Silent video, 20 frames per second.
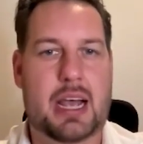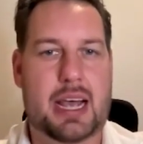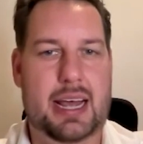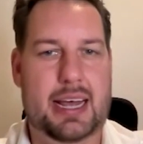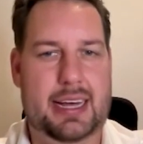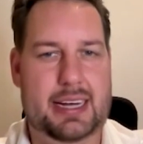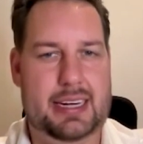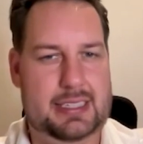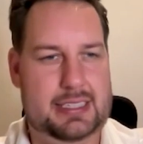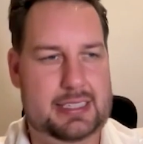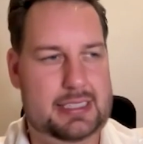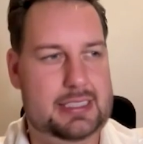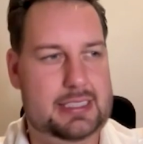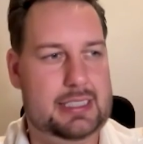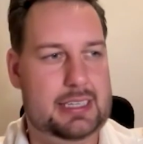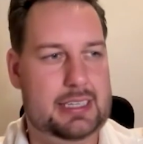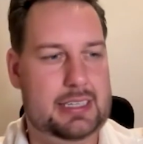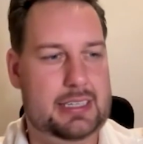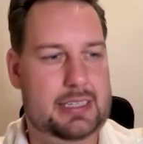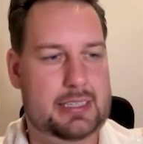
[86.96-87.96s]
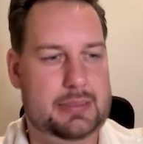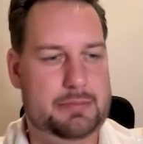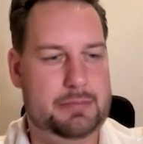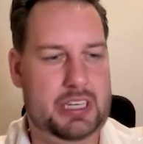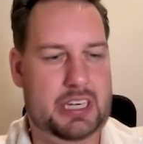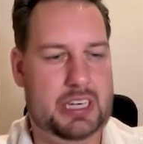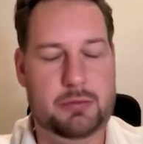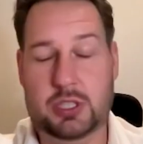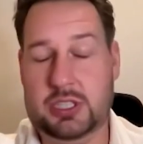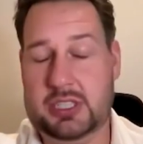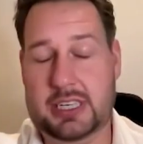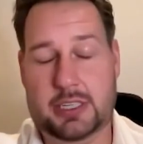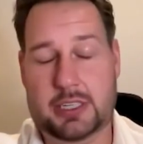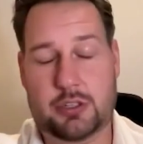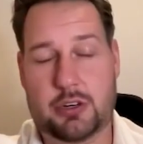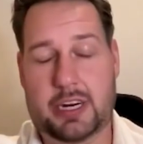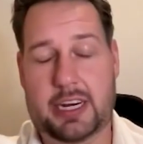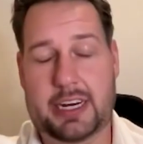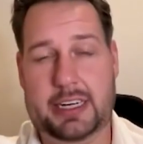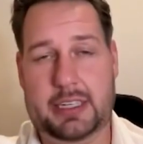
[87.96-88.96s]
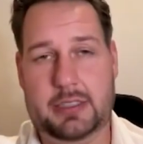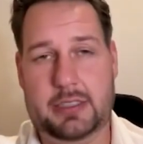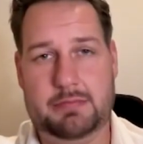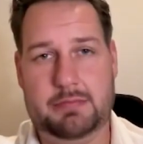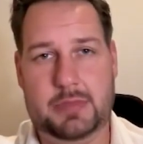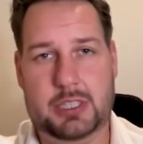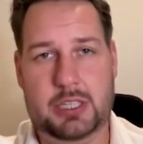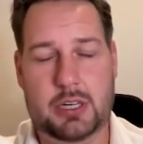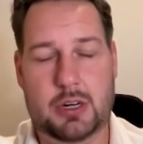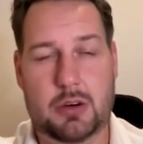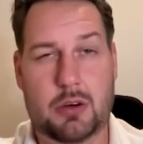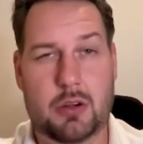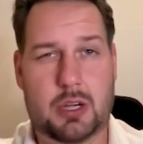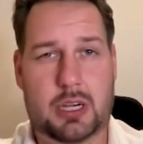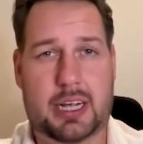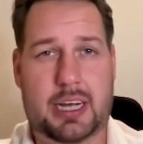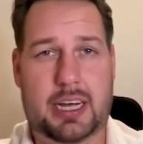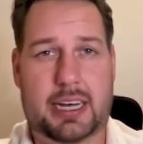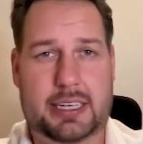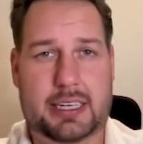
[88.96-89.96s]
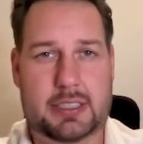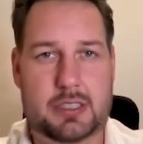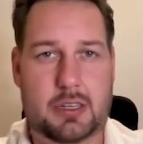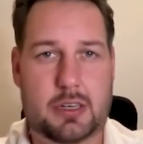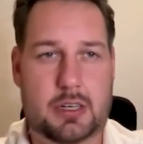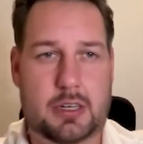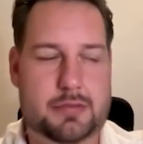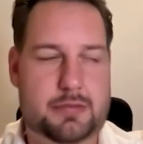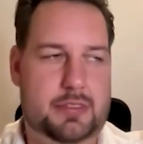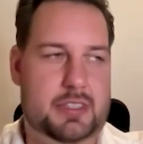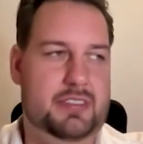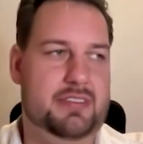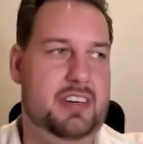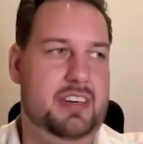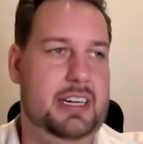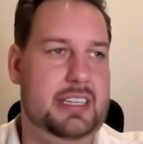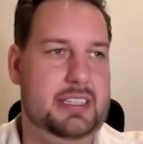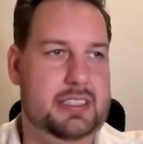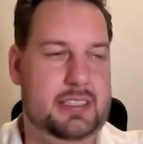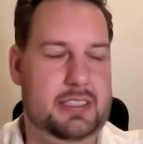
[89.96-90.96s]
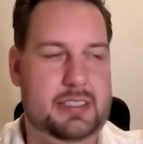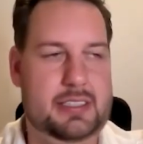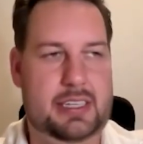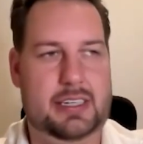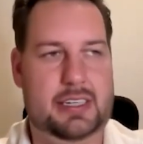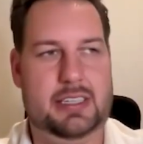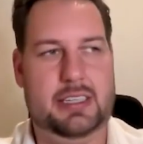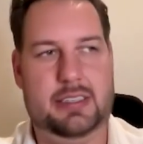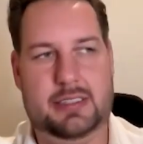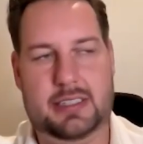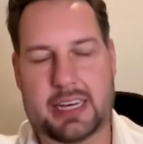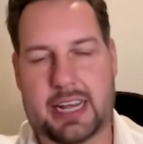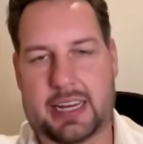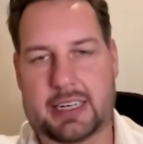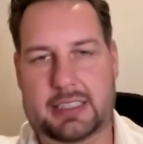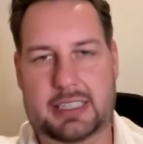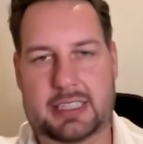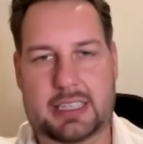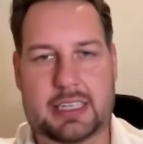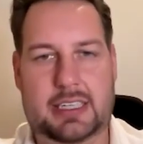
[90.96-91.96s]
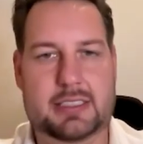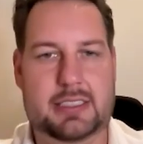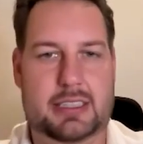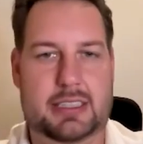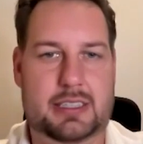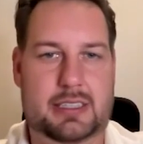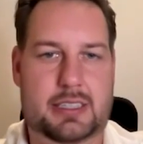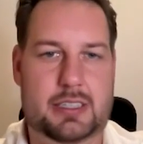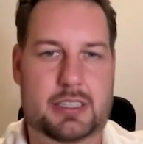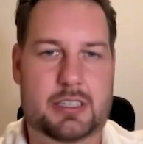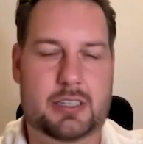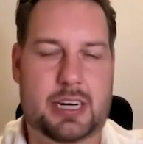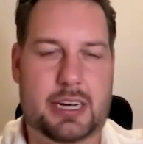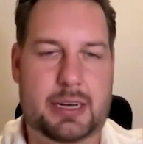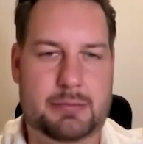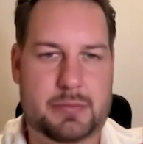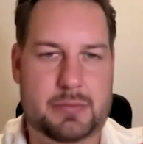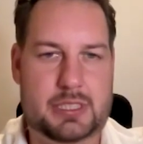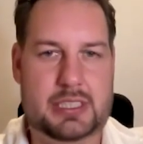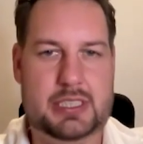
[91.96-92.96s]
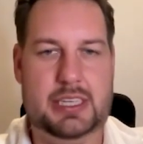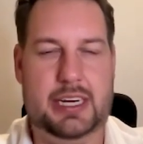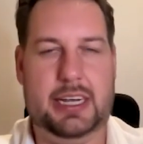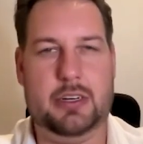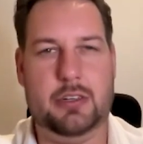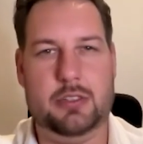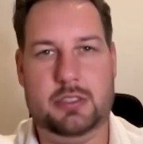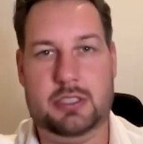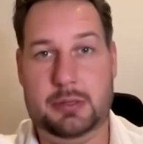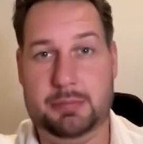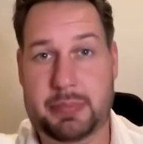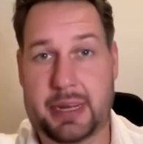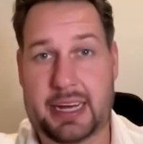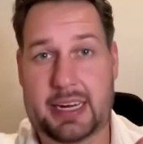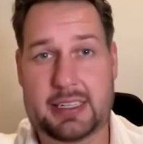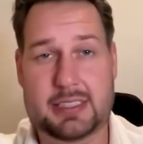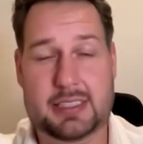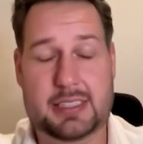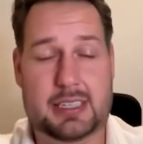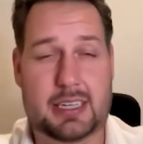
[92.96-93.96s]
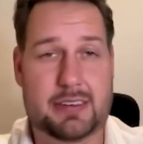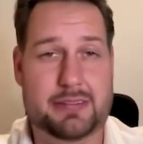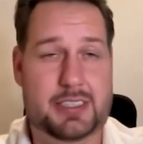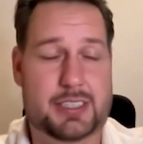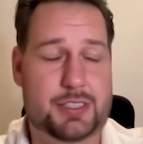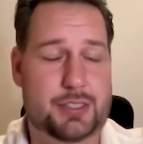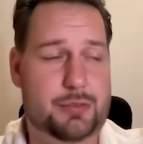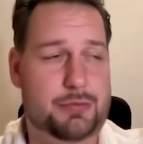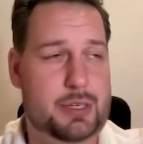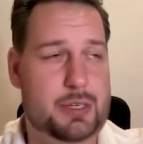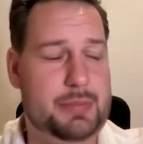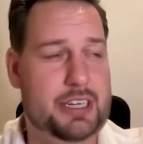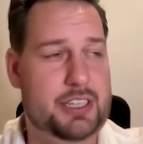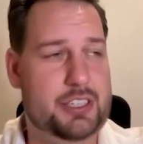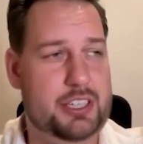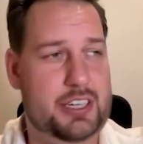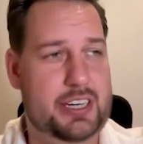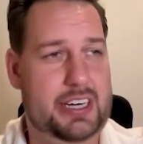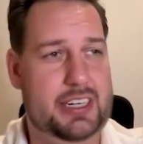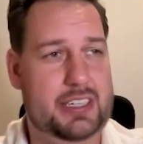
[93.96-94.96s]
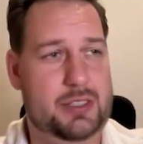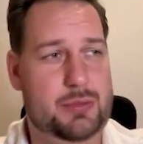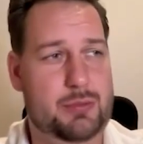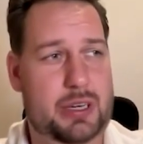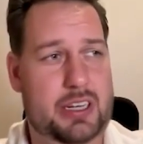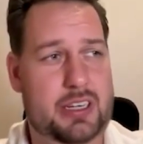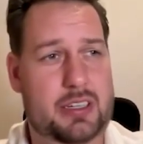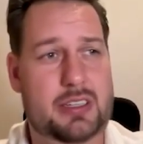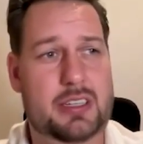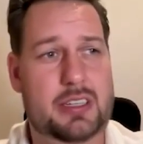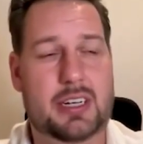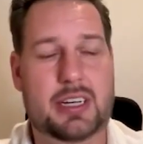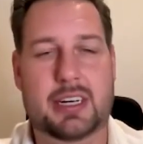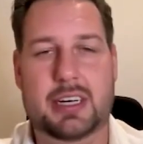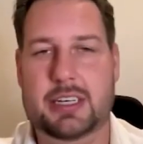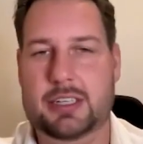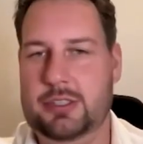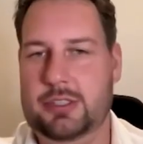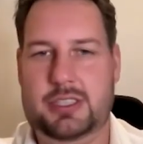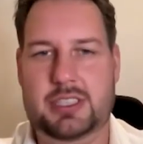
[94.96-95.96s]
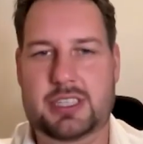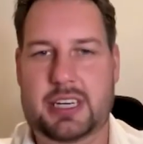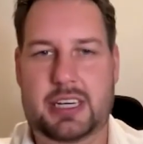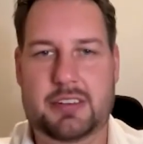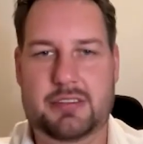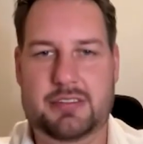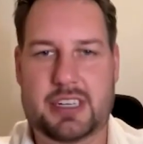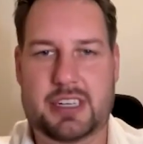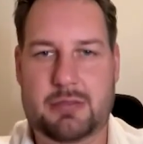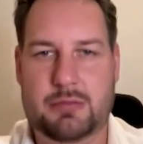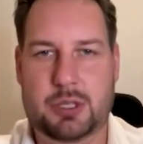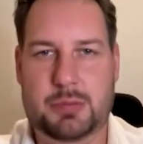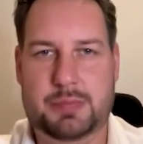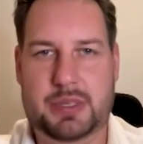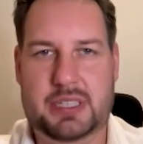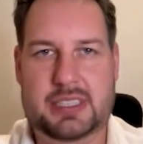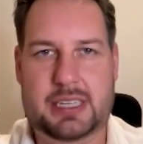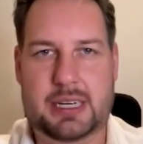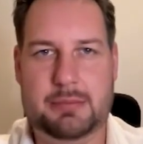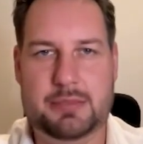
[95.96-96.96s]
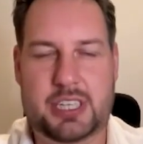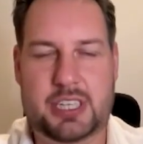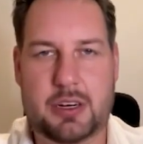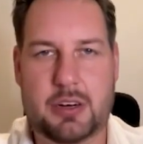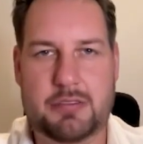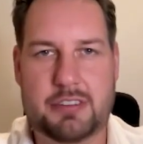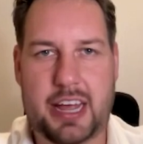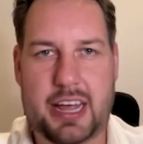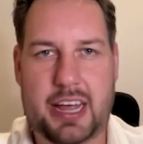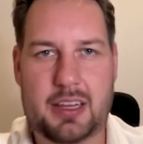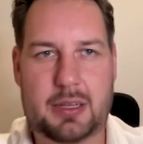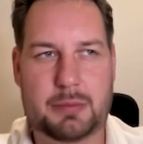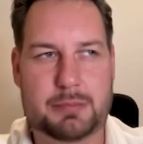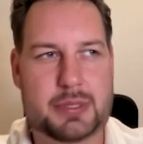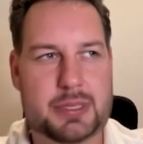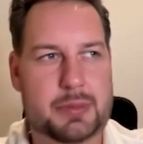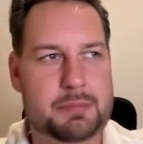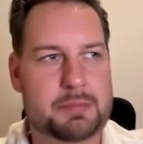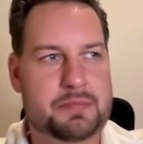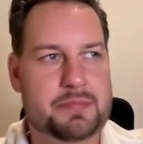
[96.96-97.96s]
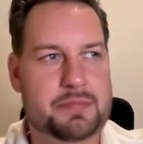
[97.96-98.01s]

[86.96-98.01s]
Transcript: And um, he was then trying, you know, all kinds of devices and techniques and, you know, come stickers and pen and stuff, as you were mentioning as well, to see if there would be something of help.